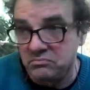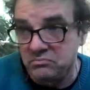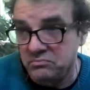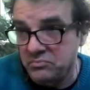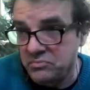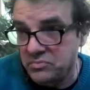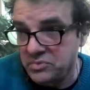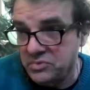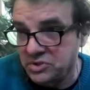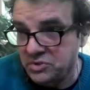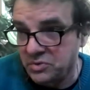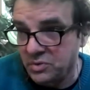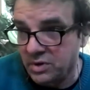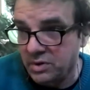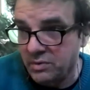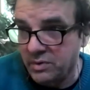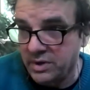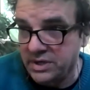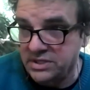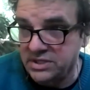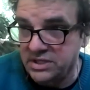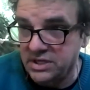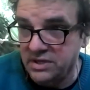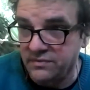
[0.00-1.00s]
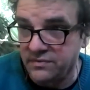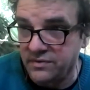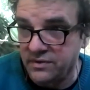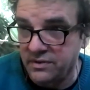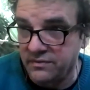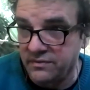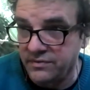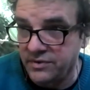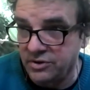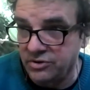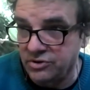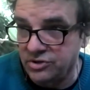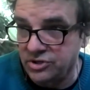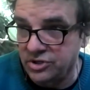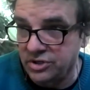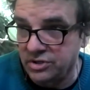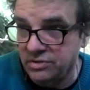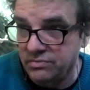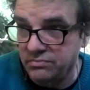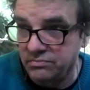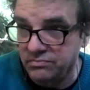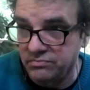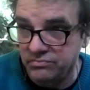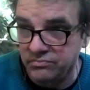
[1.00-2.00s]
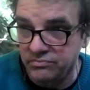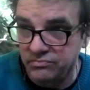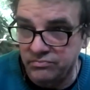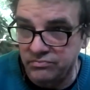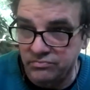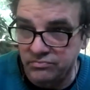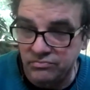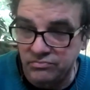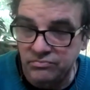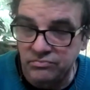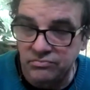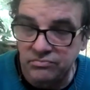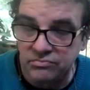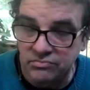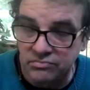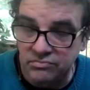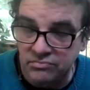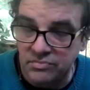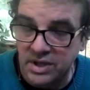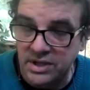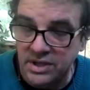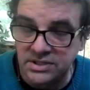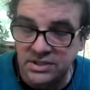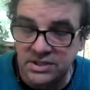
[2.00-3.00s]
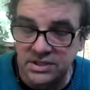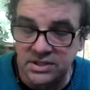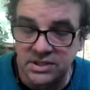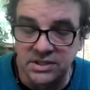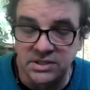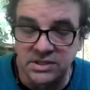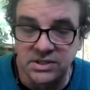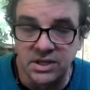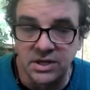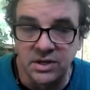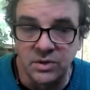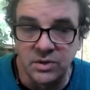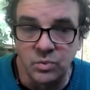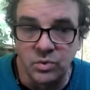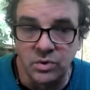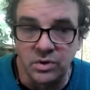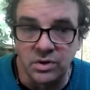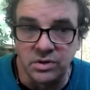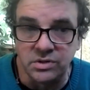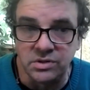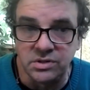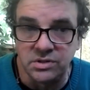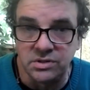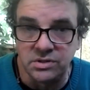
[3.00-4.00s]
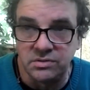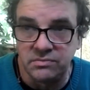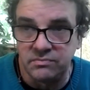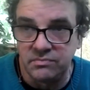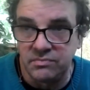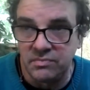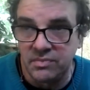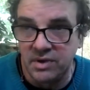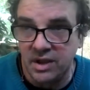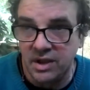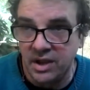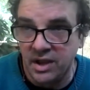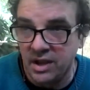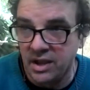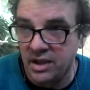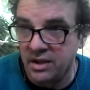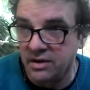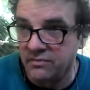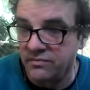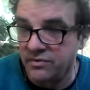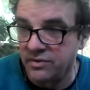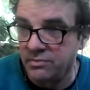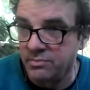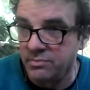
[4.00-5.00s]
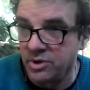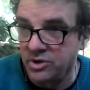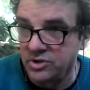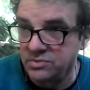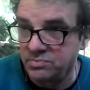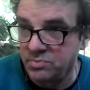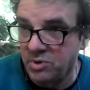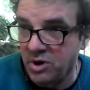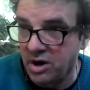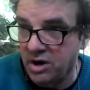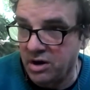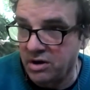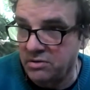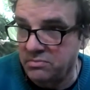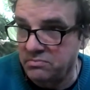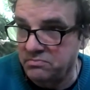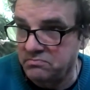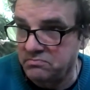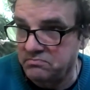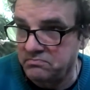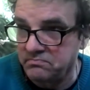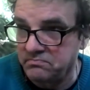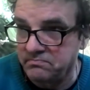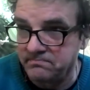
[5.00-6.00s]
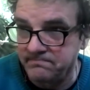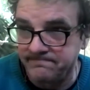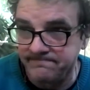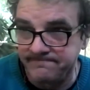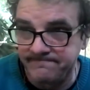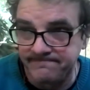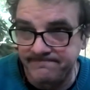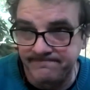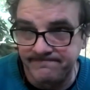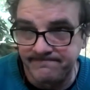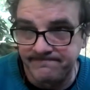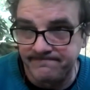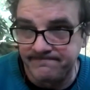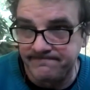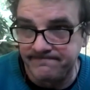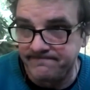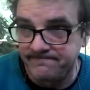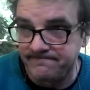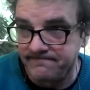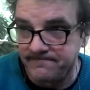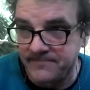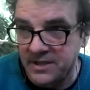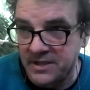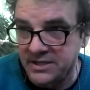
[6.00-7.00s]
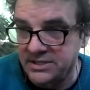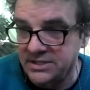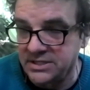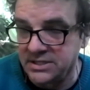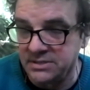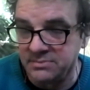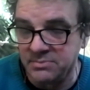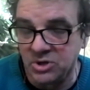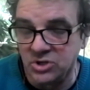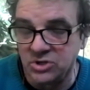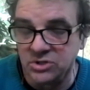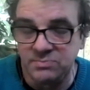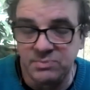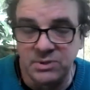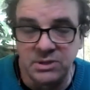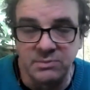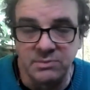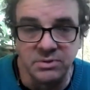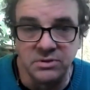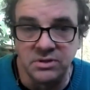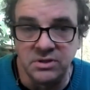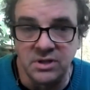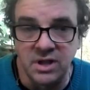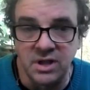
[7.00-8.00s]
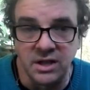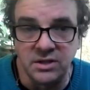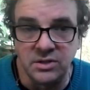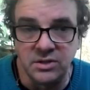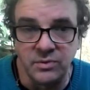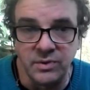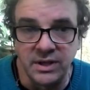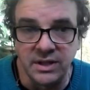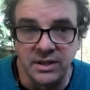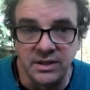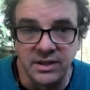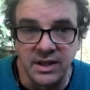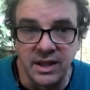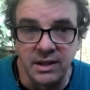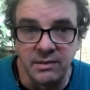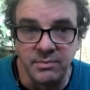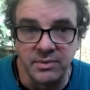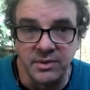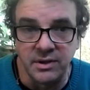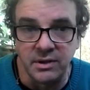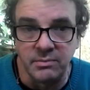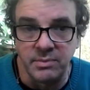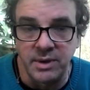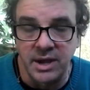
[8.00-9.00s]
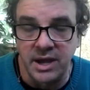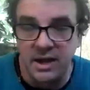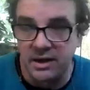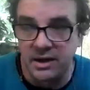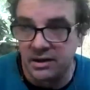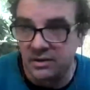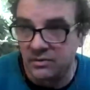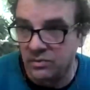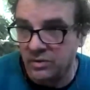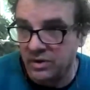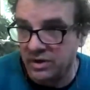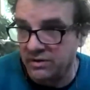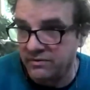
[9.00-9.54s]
So, what do I see for the future? I see things getting worse. And for the most part, I see most people not doing a damn thing about it. We're going to